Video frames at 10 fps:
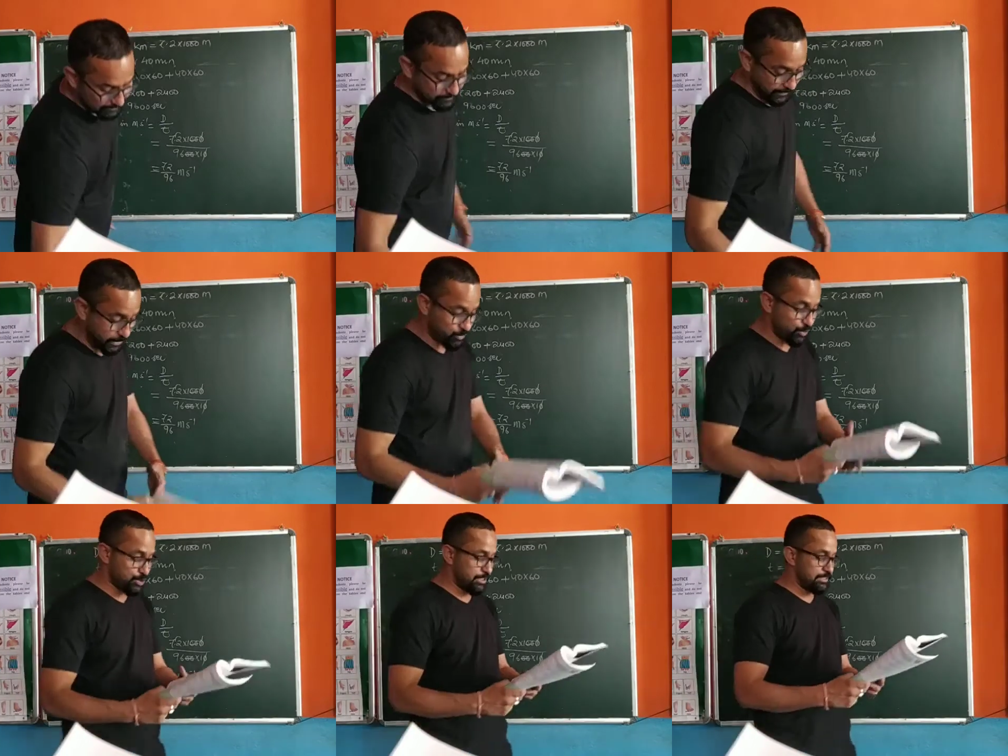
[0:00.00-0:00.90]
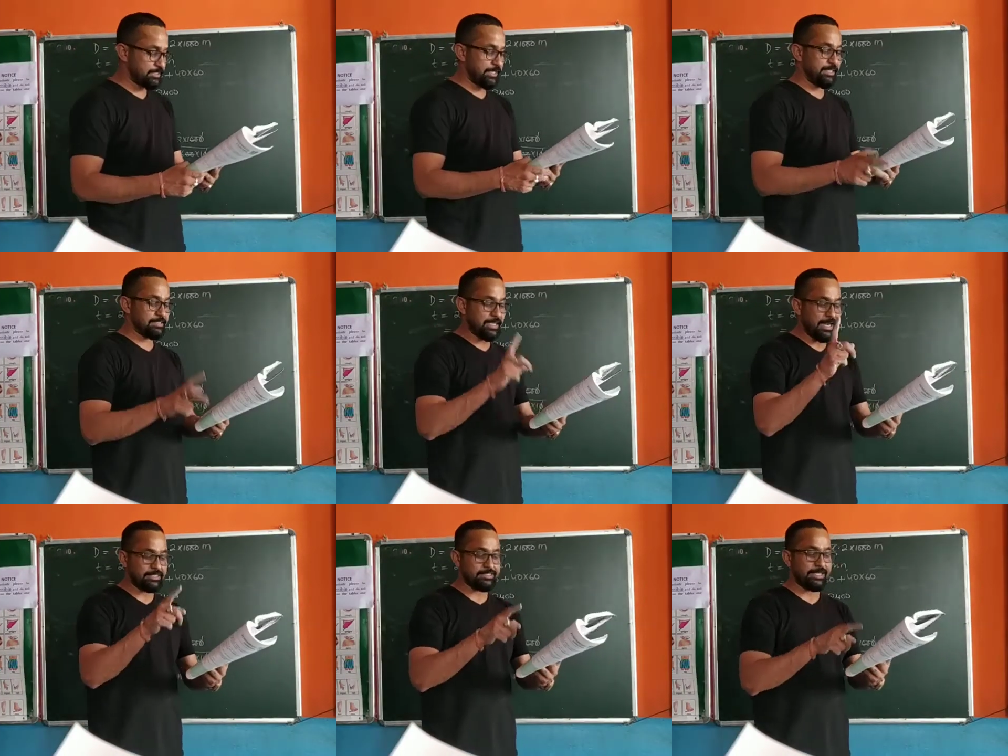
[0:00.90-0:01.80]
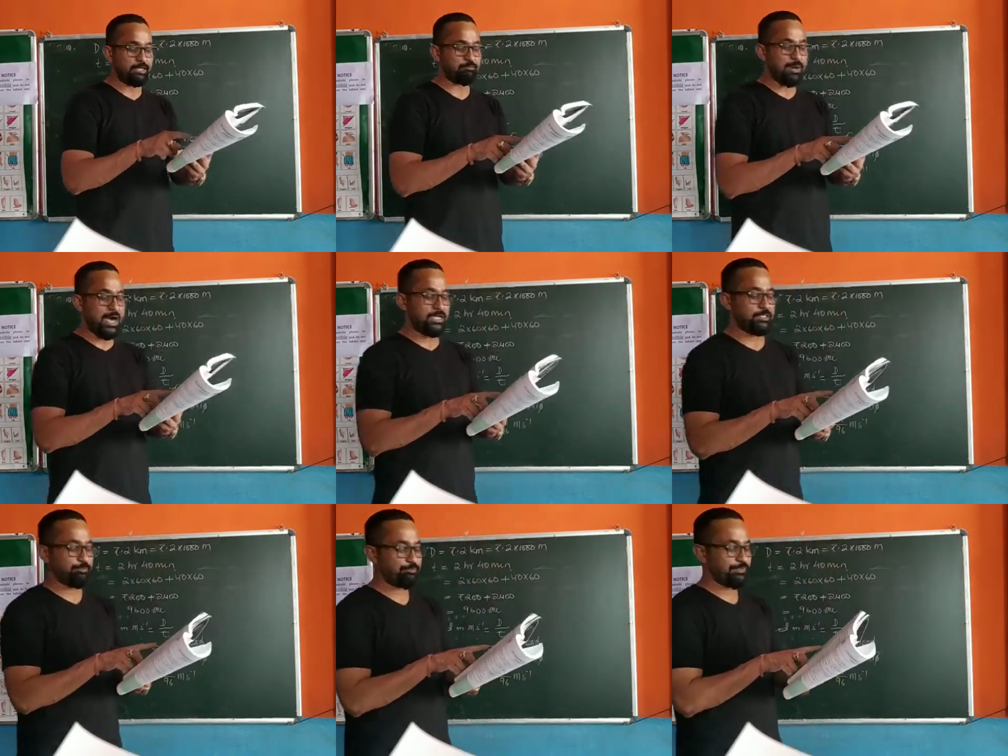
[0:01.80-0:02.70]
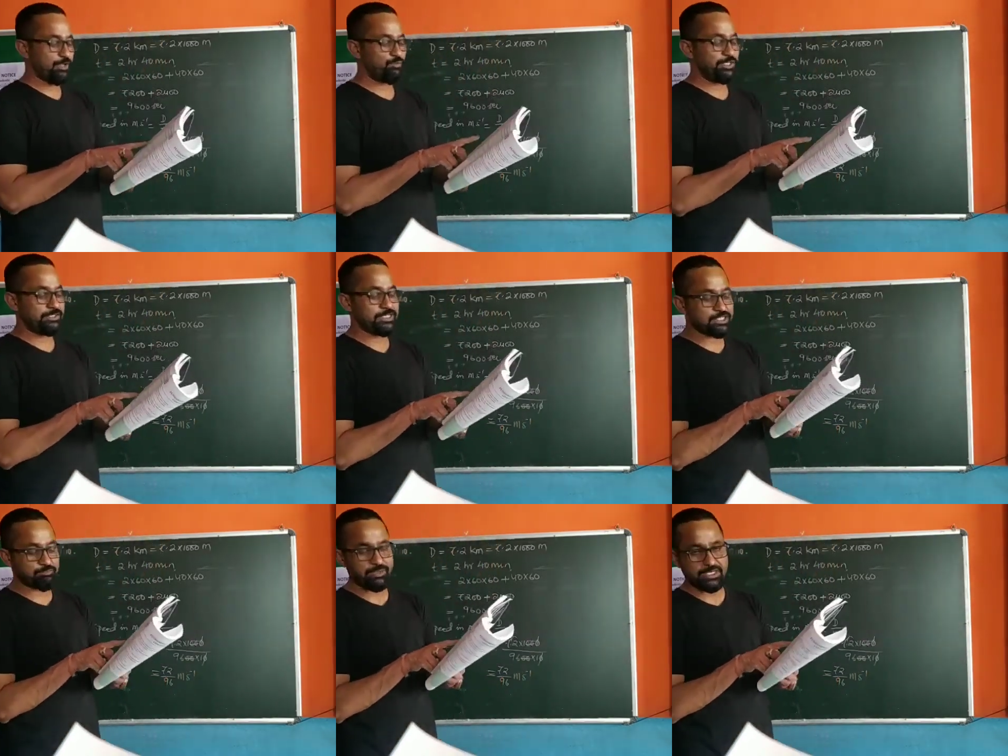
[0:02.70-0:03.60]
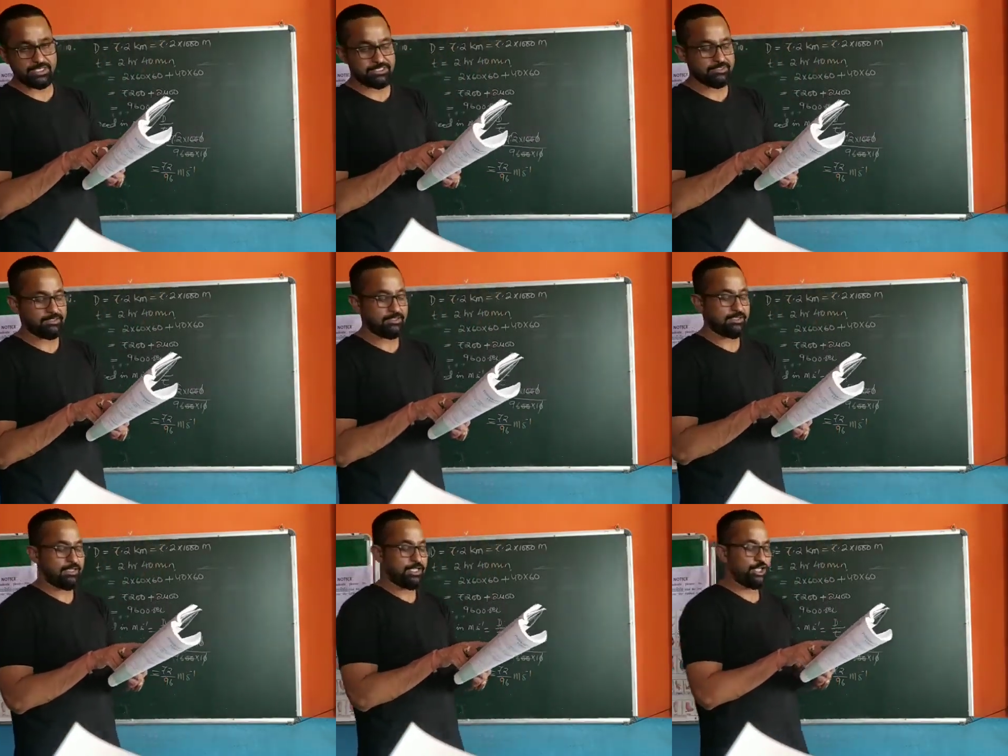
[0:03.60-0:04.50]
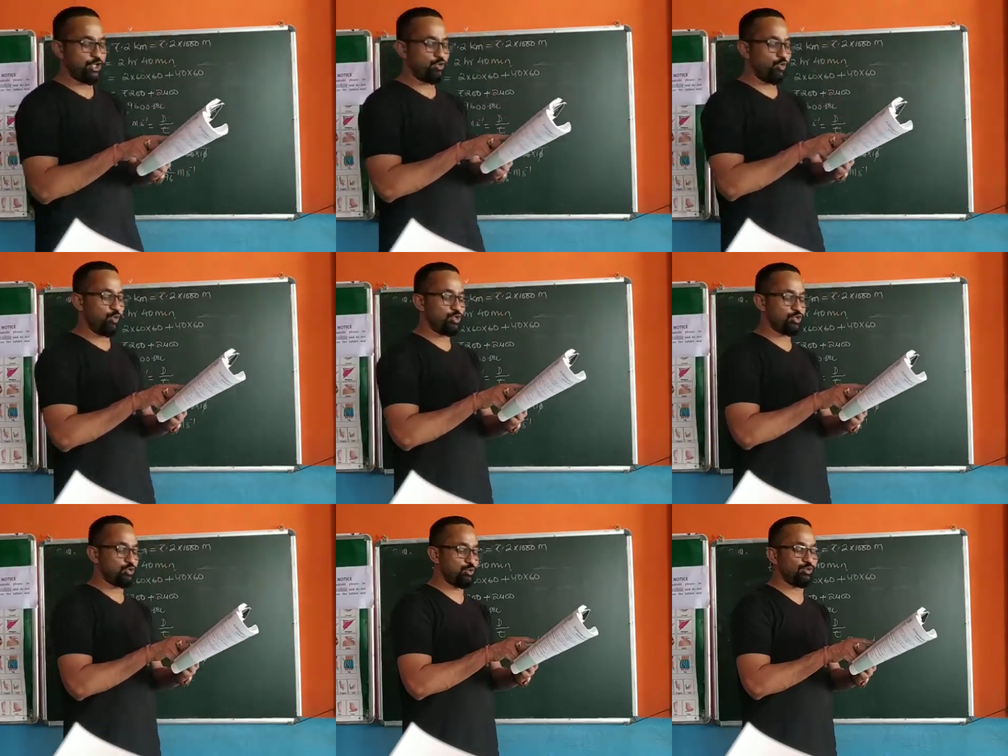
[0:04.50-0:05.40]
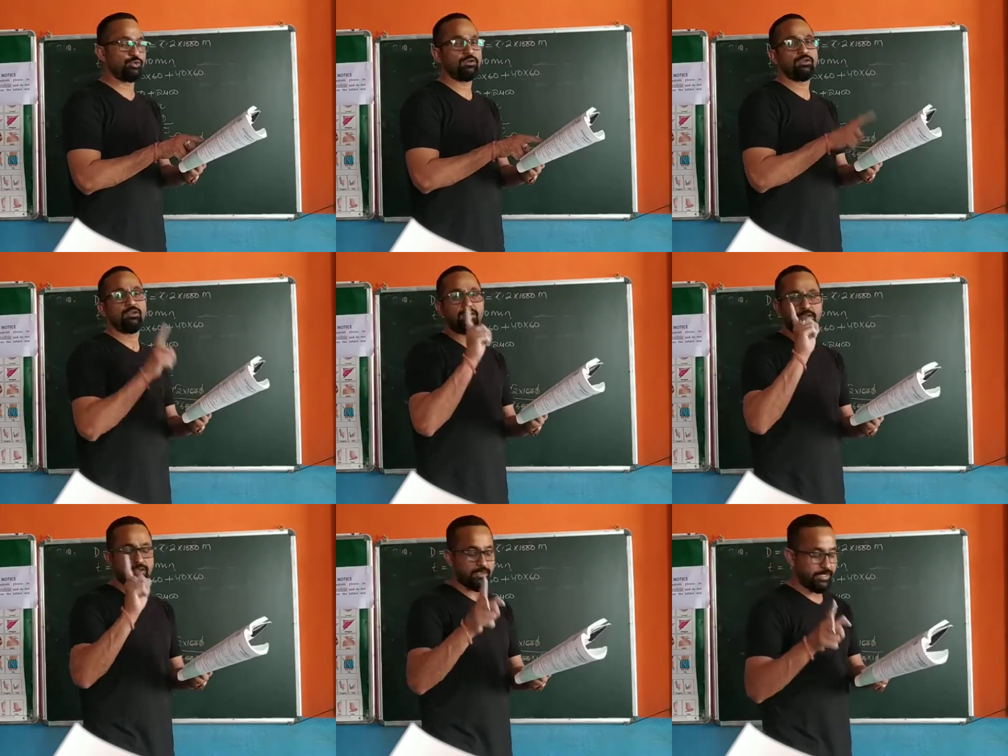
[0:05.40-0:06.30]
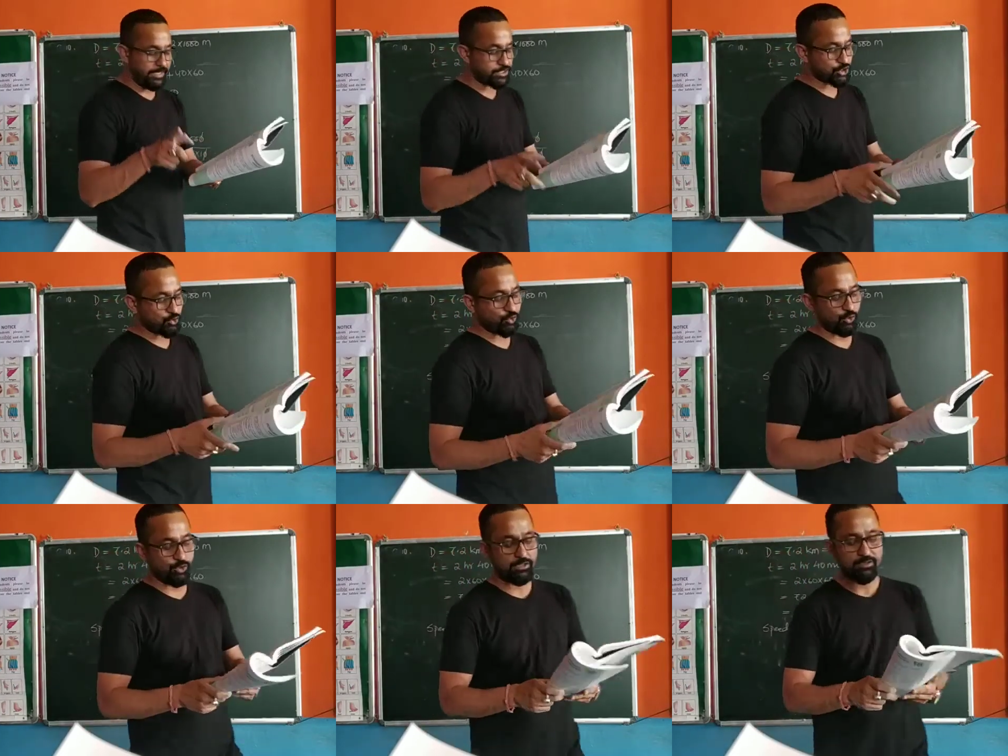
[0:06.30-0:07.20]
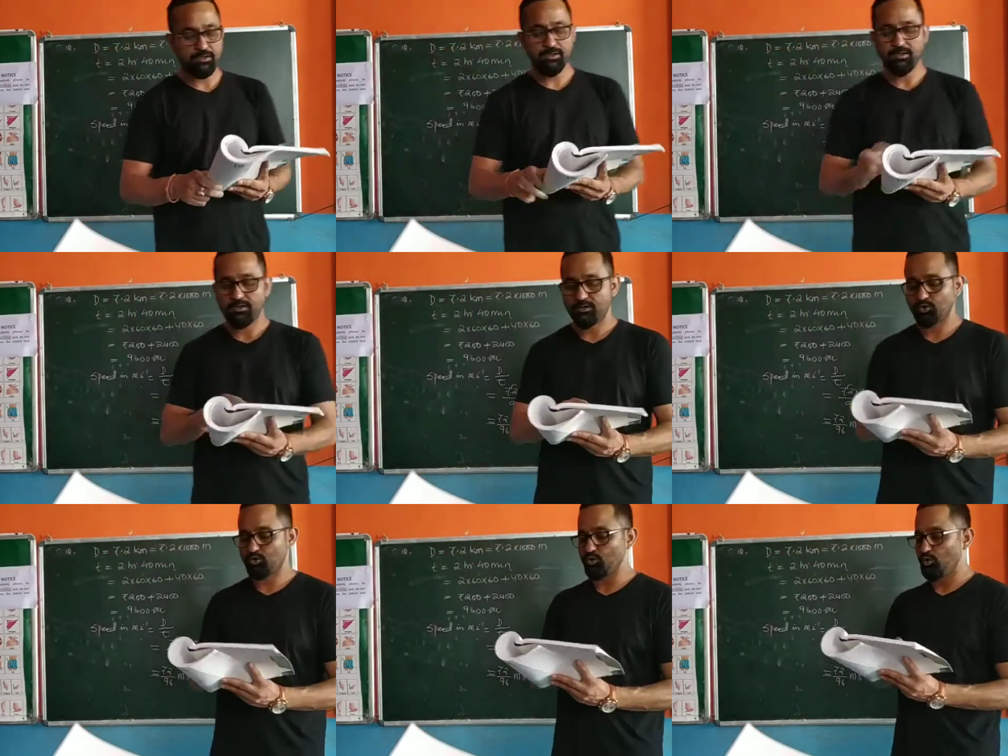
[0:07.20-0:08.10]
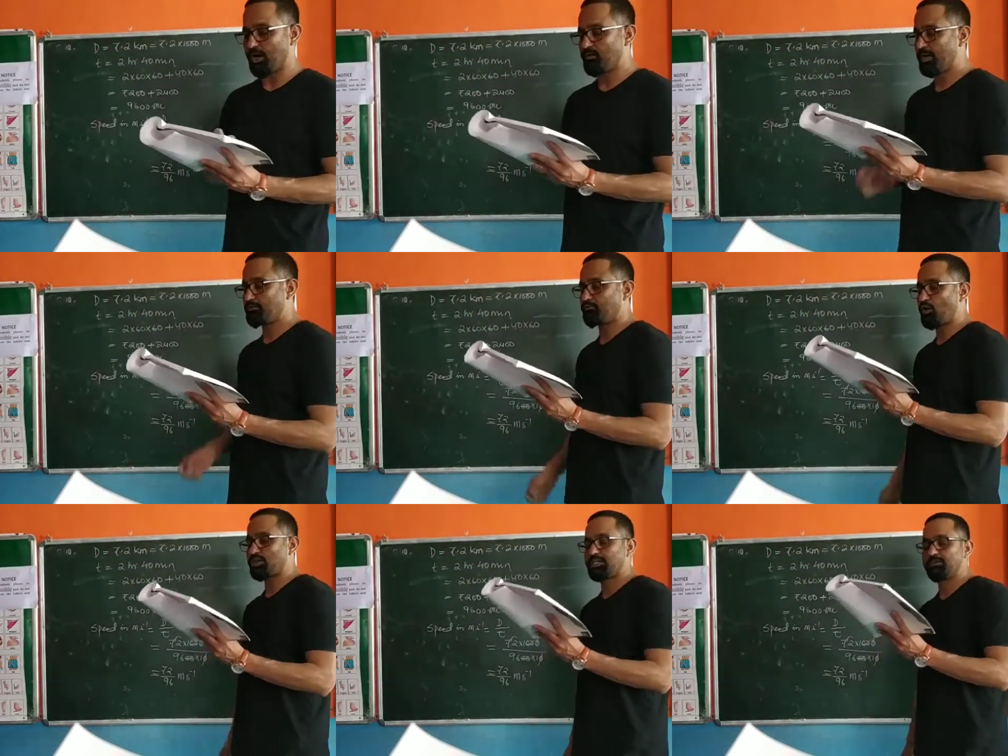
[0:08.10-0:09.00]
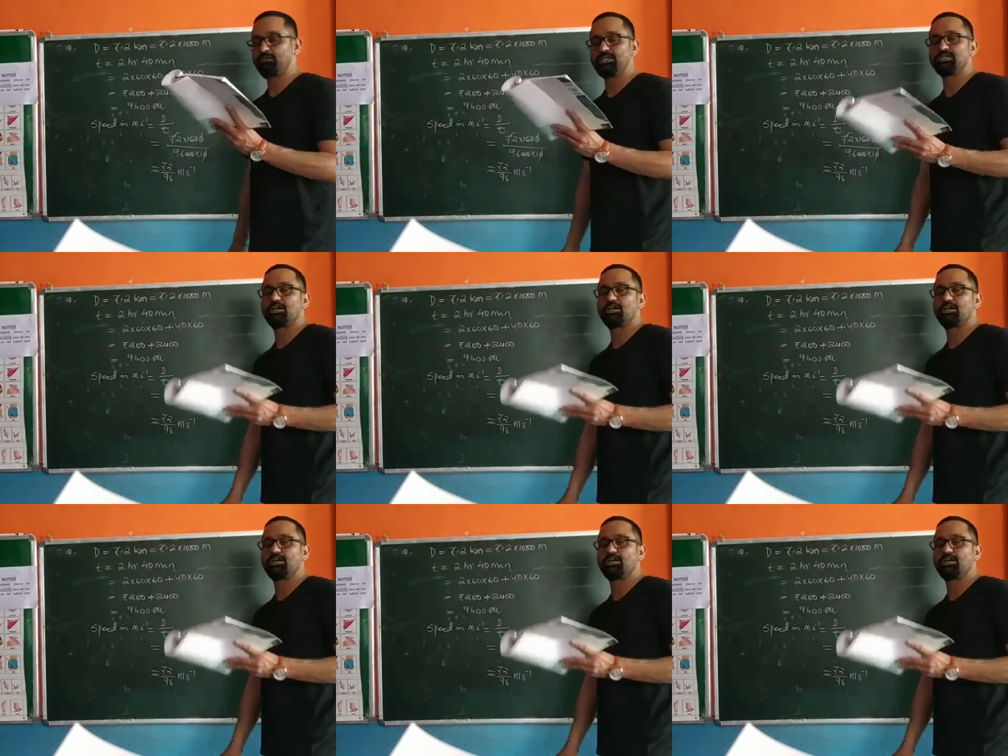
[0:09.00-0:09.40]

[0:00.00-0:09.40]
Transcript: Then question says that second part. With this speed, he goes to his school 240 meter